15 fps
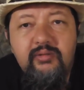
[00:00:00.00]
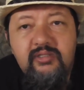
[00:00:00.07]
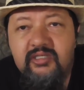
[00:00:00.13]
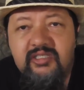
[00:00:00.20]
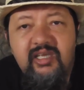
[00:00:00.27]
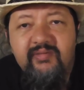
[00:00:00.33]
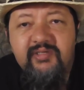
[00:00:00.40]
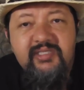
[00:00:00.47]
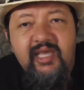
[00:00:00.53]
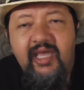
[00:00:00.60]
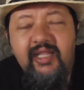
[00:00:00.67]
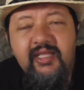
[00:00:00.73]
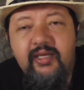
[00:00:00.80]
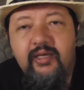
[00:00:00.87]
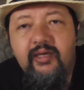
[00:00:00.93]
Just give us
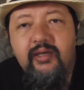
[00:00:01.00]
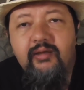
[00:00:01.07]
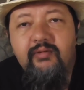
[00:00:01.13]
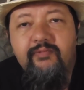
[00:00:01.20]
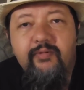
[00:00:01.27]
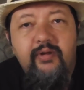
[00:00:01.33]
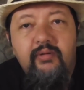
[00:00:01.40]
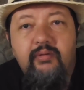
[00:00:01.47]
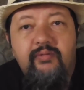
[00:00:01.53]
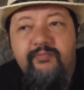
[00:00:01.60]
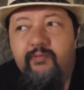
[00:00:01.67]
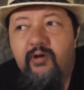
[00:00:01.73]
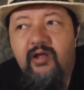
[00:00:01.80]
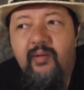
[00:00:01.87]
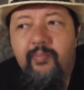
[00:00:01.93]
8 gig
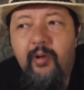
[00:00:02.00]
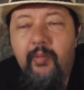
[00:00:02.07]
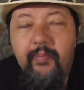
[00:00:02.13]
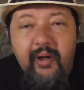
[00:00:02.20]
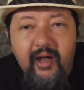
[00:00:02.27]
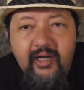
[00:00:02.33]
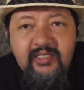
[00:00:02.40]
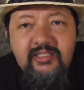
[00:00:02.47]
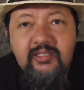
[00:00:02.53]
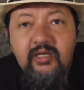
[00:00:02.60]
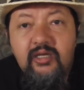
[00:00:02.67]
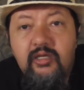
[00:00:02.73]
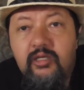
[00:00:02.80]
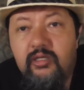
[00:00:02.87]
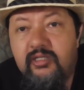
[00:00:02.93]
for a couple of bucks.
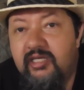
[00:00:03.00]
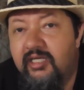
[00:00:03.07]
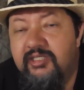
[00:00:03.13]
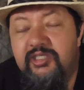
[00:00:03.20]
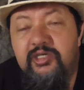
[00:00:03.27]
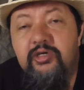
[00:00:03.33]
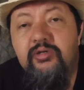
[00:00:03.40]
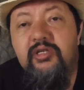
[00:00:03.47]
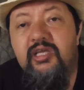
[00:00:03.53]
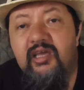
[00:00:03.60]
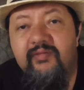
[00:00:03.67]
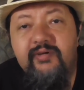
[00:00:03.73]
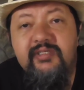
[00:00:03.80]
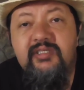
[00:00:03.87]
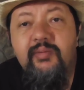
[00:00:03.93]
You tell us you couldn't
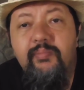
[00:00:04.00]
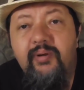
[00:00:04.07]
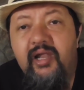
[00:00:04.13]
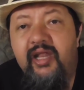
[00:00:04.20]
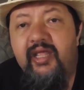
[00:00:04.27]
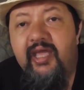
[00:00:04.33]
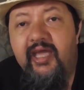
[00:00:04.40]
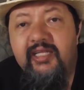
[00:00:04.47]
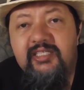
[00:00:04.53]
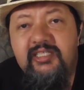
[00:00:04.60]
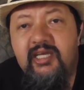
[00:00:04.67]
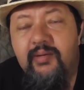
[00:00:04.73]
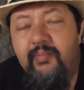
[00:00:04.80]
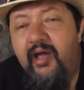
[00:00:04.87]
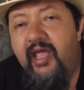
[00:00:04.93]
give us a bloody
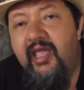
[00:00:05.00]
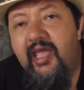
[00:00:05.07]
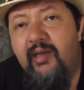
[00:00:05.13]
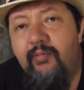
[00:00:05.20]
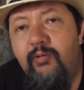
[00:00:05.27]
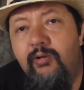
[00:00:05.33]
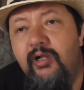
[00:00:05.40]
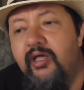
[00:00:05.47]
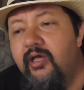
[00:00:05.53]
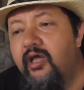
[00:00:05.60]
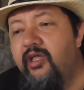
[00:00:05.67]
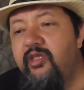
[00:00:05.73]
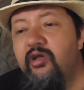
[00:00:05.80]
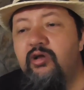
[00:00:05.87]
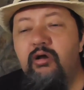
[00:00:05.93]
HDMI cable,
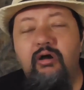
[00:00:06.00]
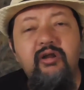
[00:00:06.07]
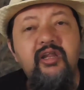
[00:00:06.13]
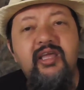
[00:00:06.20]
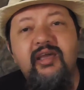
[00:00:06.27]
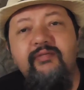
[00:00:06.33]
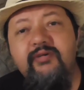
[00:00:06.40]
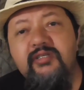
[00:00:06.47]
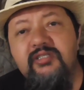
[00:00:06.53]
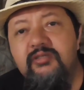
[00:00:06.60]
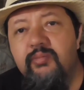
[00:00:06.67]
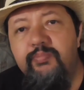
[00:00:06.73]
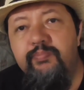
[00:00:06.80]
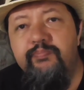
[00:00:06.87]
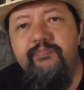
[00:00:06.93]
and you can't give us
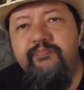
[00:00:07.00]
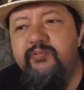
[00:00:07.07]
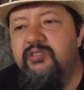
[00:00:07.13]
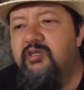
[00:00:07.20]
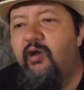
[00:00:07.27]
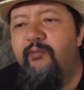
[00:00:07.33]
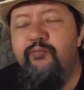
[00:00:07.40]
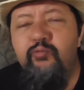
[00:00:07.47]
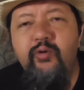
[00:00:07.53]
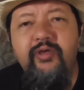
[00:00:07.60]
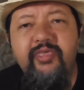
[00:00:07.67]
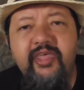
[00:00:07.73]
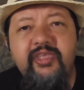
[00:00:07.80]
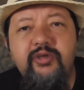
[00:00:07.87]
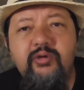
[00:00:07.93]
the
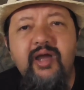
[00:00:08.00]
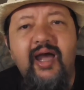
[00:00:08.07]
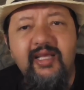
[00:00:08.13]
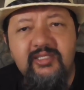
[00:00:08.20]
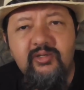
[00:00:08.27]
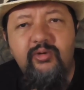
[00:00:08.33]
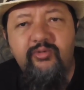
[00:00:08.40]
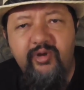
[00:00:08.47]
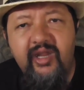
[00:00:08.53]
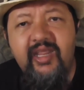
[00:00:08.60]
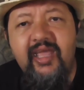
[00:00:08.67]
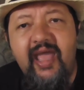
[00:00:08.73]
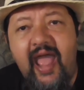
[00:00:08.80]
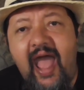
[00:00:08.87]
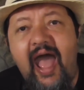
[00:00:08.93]
software that you guys
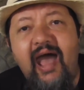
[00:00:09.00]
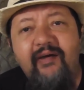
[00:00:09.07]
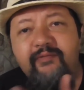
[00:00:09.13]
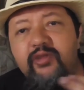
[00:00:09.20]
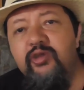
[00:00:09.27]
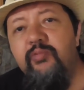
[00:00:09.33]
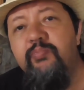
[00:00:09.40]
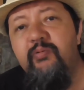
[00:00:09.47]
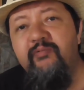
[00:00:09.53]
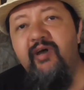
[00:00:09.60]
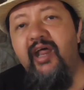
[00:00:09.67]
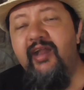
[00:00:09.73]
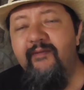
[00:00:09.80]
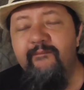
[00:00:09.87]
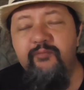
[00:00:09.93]
already have, and you
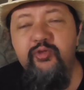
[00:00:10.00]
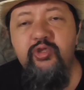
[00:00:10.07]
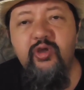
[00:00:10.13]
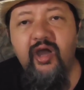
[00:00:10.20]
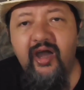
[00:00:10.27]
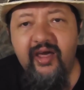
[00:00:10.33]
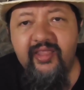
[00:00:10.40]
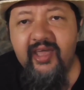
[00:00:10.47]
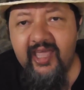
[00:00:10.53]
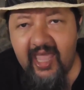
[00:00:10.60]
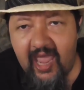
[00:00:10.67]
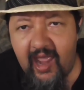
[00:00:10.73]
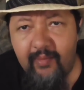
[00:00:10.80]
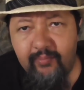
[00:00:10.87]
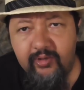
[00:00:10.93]
provided with your other
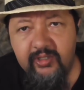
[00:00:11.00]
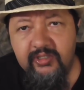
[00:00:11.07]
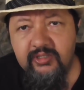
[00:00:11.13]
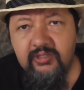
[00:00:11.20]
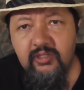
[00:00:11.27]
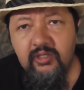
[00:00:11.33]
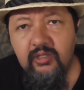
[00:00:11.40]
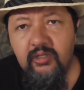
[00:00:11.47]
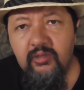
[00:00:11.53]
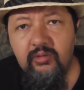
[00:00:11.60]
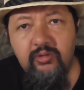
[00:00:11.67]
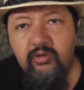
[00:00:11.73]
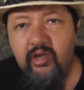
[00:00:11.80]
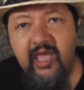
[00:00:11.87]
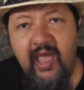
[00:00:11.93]
cameras,
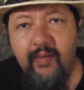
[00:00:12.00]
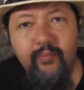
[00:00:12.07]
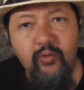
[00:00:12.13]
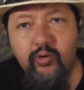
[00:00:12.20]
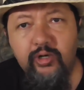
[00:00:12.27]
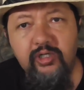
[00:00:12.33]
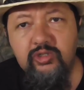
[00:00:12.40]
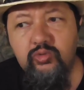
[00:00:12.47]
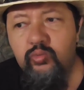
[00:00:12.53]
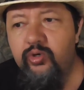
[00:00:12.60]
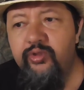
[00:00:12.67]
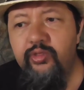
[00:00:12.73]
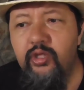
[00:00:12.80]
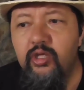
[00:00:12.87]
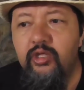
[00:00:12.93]
your camcorders
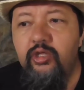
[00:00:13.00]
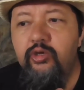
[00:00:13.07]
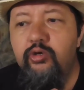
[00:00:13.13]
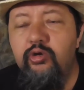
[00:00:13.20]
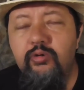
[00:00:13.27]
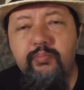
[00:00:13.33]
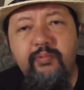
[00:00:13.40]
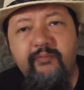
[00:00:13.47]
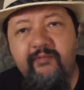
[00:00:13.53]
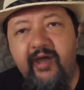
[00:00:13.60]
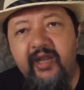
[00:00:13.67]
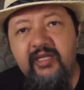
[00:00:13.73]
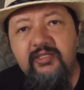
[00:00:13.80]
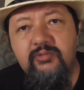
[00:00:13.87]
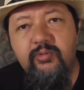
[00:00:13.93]
with. You couldn't
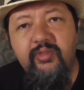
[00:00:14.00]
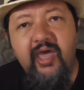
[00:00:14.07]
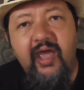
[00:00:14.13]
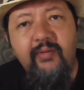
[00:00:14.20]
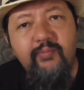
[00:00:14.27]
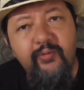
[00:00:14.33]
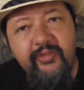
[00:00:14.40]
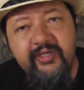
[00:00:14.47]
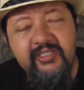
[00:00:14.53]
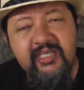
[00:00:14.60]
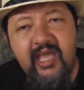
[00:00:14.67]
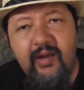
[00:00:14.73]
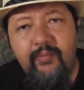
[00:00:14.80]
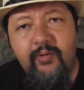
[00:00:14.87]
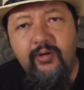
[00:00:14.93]
provide us with that with this
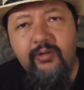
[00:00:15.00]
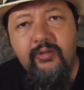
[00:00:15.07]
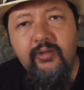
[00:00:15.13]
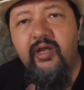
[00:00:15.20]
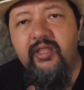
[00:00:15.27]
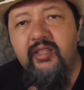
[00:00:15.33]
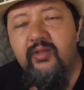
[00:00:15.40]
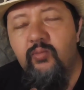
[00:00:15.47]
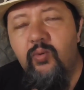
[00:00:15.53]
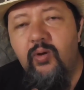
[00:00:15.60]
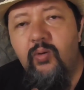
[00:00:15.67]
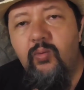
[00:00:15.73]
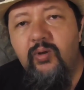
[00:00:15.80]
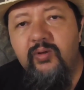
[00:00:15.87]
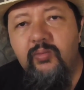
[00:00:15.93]
camera, right?
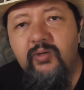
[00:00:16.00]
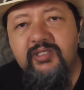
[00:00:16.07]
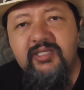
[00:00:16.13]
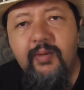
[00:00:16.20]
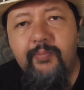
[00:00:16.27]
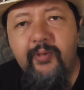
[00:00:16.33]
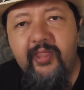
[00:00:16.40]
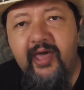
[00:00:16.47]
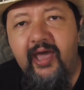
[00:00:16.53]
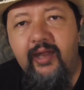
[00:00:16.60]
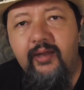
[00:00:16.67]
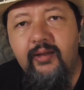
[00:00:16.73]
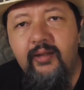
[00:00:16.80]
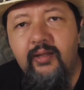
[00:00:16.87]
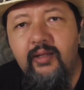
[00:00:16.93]
What's up with
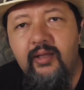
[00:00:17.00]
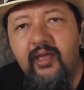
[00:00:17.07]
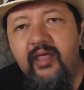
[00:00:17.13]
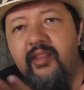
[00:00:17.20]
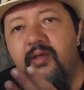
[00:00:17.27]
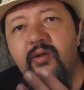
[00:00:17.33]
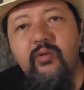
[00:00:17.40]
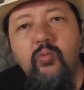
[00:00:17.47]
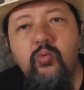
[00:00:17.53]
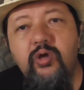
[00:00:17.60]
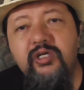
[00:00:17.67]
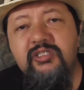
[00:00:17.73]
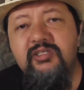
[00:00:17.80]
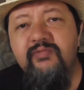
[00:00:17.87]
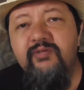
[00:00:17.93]
that? And then the
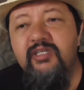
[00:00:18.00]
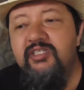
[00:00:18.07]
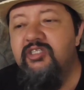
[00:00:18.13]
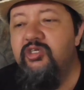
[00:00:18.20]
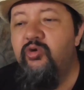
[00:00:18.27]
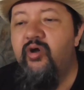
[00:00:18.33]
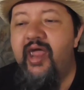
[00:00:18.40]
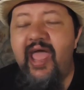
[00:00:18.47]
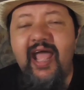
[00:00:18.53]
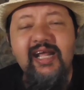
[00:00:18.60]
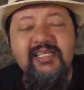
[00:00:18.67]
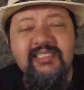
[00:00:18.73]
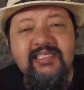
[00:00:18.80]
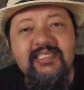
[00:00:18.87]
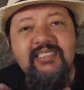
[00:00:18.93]
worst of it is you're
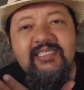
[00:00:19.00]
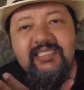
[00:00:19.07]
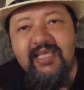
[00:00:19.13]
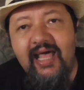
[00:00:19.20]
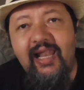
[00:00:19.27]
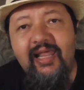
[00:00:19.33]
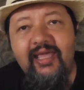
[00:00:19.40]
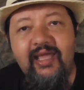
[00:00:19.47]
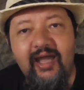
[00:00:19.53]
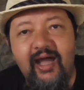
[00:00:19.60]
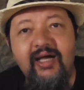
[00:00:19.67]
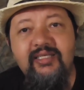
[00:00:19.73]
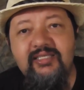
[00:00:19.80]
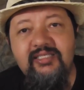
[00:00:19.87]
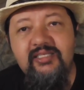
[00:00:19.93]
actually selling
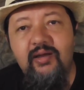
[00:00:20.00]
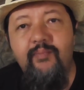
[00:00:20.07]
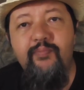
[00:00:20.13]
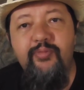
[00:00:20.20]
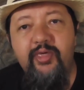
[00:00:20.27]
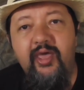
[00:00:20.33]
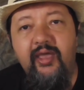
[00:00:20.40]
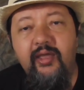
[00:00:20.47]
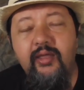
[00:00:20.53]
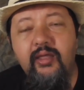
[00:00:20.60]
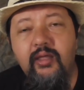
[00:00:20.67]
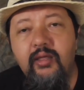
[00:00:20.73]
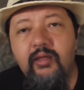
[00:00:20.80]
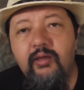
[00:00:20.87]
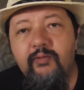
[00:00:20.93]
us
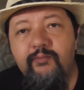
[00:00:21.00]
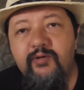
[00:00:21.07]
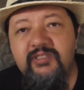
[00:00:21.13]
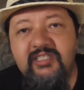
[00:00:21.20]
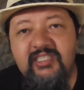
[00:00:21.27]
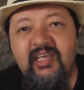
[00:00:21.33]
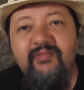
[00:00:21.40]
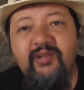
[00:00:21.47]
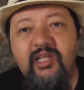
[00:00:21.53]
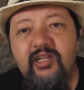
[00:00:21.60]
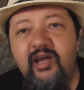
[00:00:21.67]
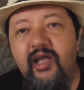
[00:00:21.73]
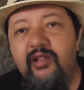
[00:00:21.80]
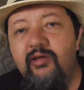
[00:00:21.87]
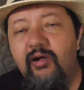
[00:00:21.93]
something for
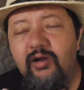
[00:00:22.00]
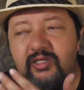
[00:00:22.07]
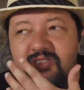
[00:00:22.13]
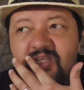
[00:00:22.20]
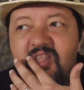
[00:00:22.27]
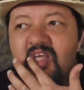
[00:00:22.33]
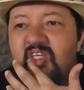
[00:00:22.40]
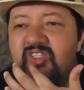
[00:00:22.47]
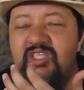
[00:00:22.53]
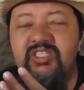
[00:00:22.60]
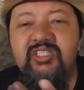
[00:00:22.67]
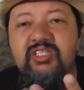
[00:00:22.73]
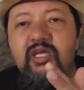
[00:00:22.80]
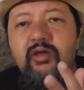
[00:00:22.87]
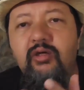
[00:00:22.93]
$79, and there's
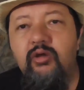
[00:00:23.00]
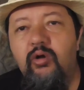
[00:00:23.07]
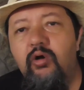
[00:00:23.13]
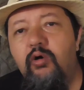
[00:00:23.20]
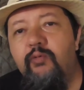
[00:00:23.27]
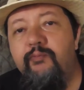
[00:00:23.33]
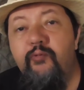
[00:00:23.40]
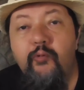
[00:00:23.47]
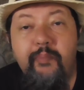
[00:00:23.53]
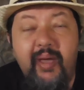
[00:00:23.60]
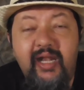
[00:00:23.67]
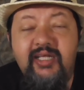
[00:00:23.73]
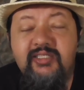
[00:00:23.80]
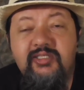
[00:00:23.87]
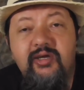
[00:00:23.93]
this thing, oh, for
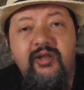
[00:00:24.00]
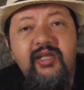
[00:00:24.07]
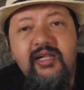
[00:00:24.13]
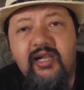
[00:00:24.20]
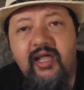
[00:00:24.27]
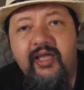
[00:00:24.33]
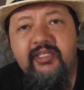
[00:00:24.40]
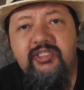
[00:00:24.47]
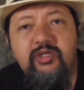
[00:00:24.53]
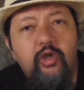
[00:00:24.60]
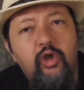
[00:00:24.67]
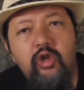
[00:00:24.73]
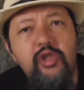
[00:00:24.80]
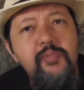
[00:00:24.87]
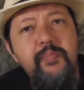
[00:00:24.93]
Panasonic clients you
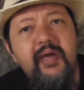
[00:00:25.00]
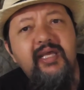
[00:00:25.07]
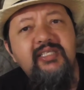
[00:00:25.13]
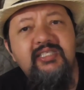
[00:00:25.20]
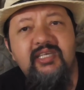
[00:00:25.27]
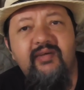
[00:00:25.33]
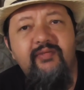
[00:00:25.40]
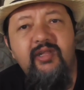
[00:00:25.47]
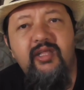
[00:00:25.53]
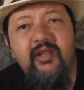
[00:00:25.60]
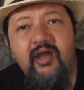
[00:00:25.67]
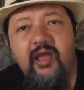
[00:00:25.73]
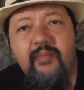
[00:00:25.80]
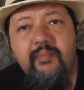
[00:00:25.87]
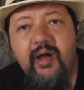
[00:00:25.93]
only pay
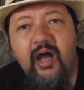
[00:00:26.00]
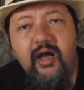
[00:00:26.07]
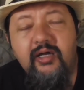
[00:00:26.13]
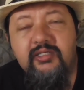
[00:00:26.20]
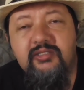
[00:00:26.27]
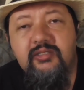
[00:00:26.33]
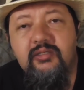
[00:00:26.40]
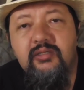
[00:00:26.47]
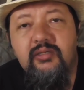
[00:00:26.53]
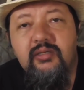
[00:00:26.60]
79 bucks.